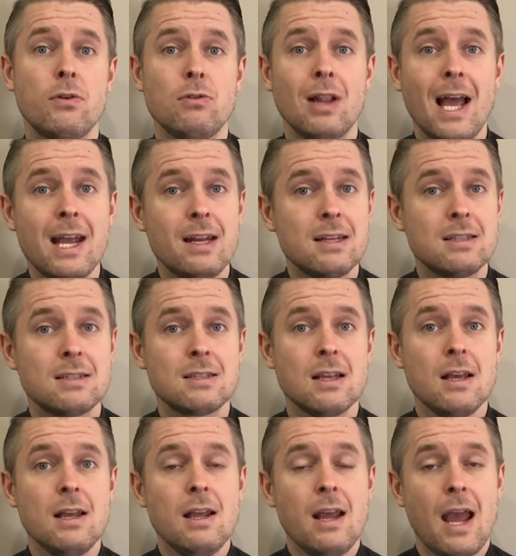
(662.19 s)
the latest
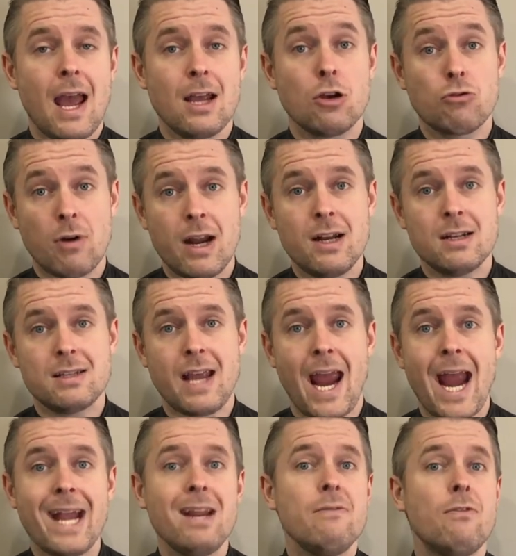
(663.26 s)
and greatest
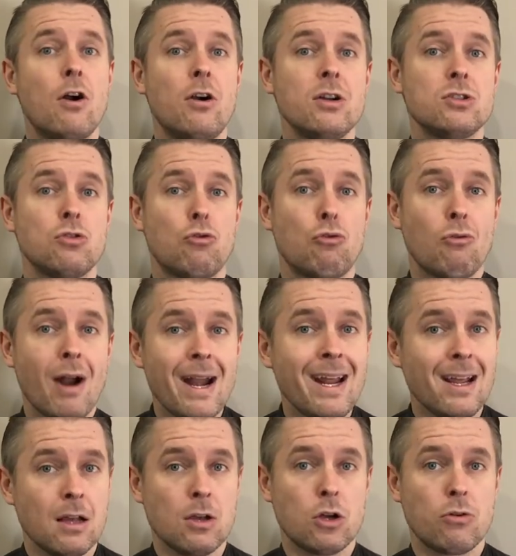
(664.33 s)
antivirus
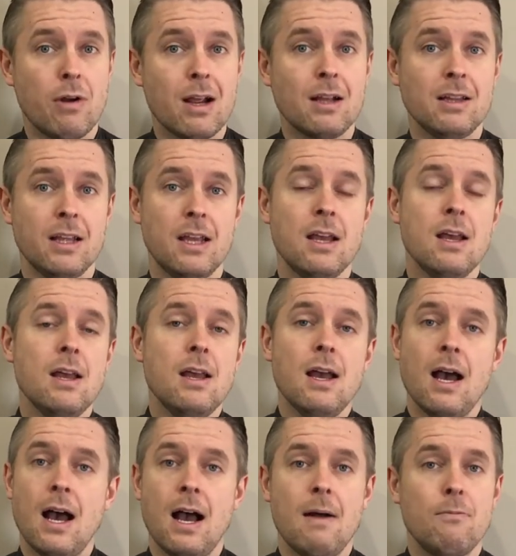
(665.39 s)
running correctly?
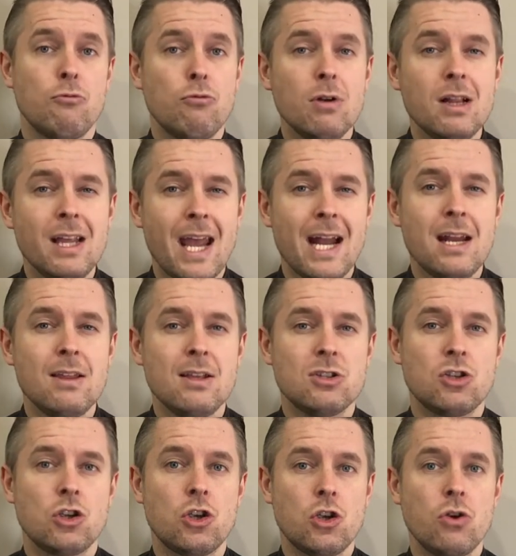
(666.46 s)
Really anything
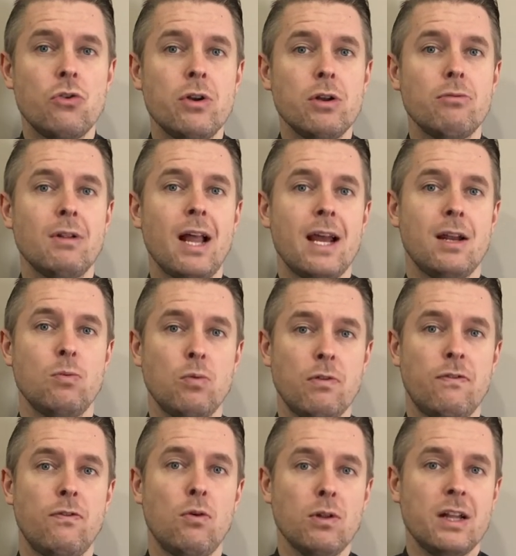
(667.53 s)
security related would
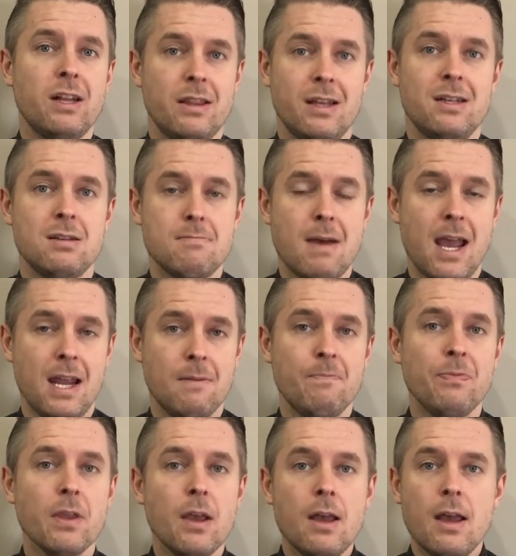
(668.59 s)
fall under their
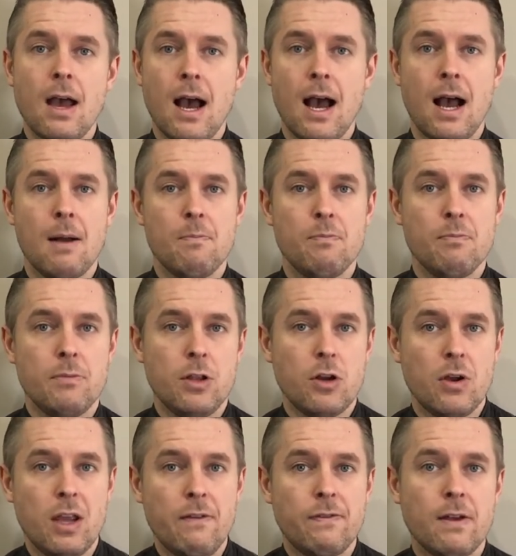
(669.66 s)
domain.
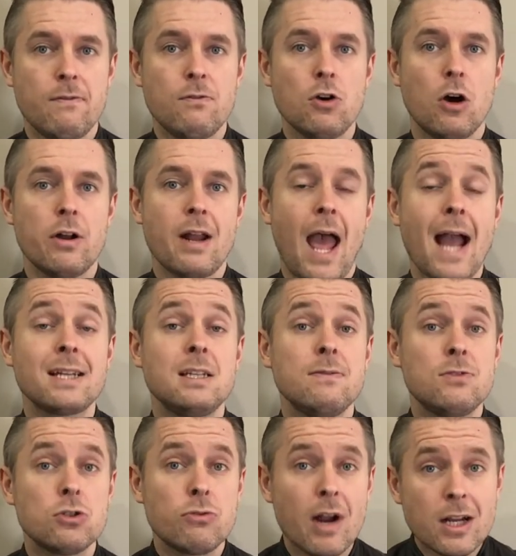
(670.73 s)
If they've got
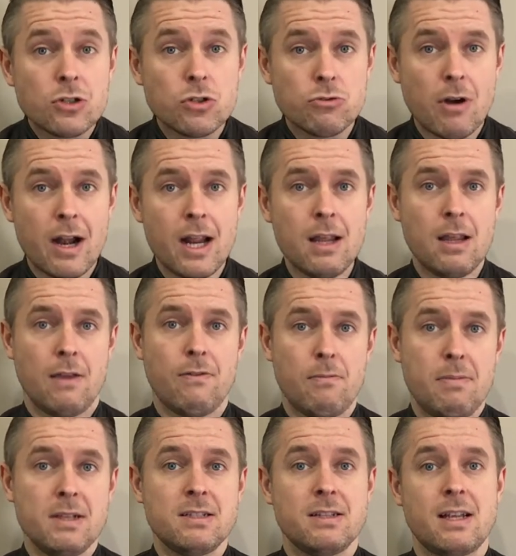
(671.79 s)
Active Directory running, if a
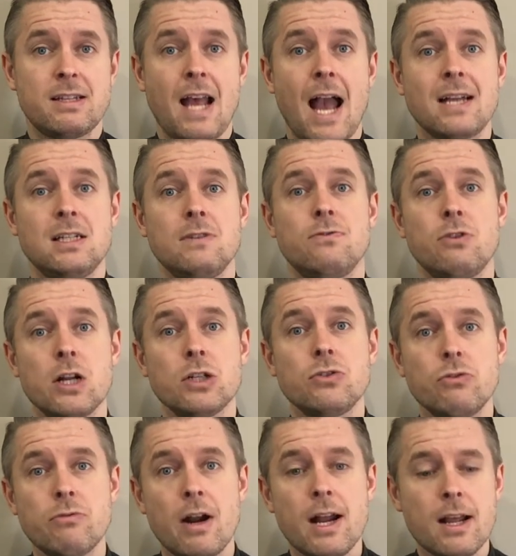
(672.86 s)
business has Active
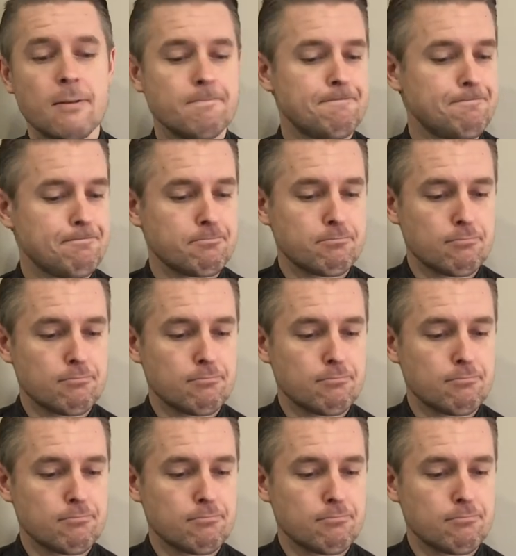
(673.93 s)
Directory running,